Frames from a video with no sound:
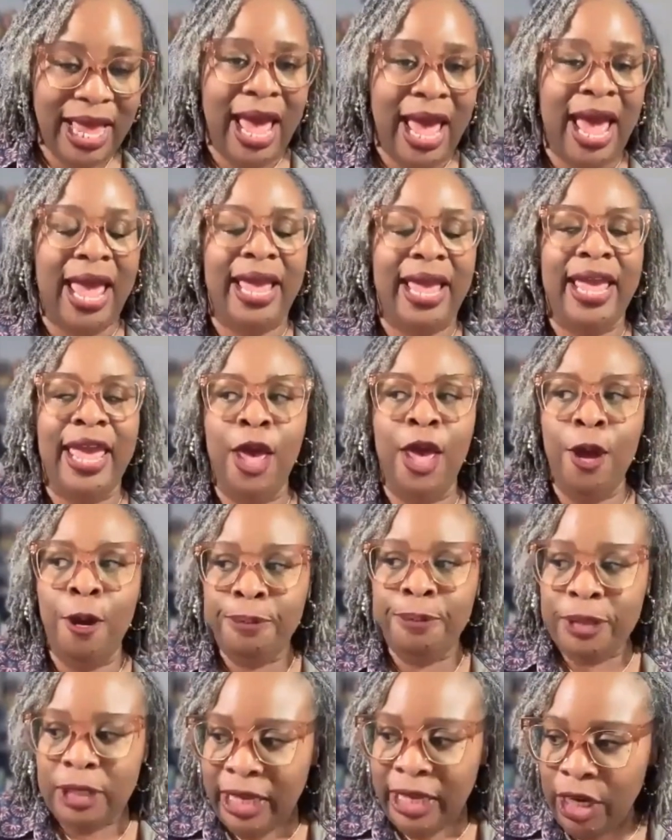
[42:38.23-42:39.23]
I
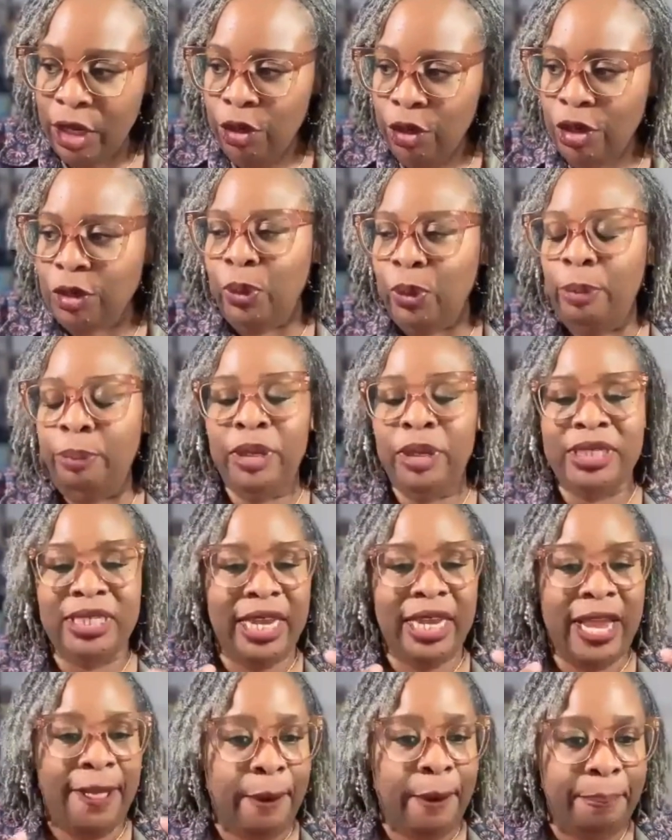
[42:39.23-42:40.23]
help leaders. We put
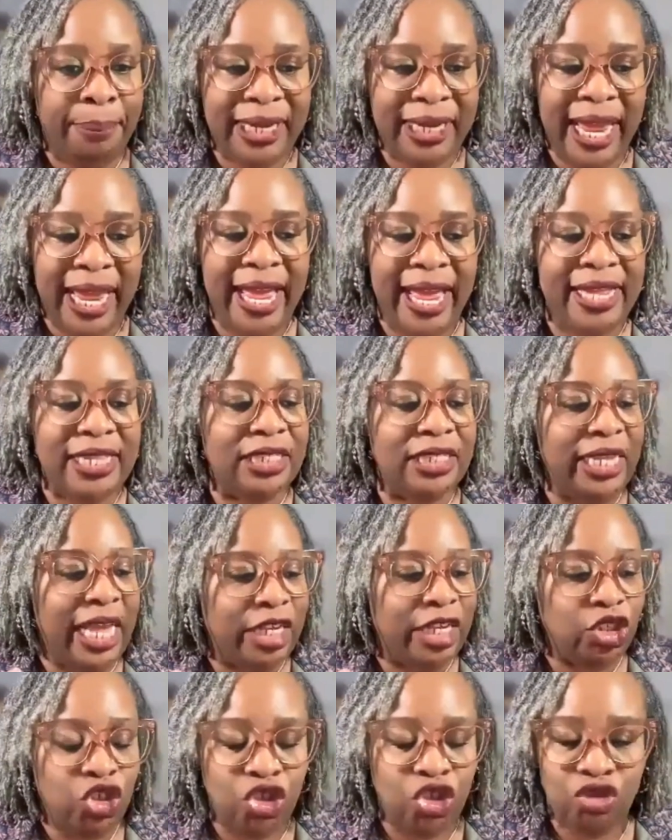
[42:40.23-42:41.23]
together plans
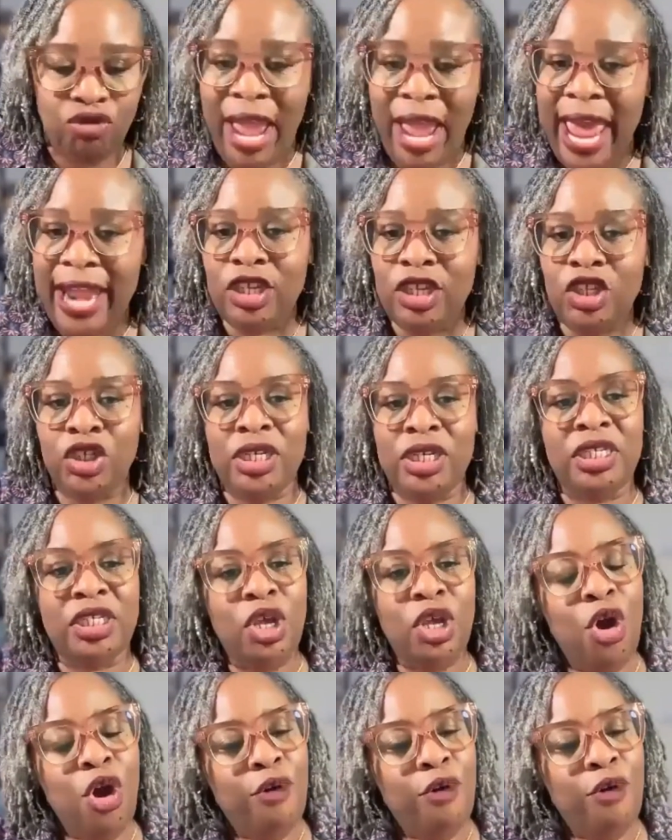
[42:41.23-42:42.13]
and strategies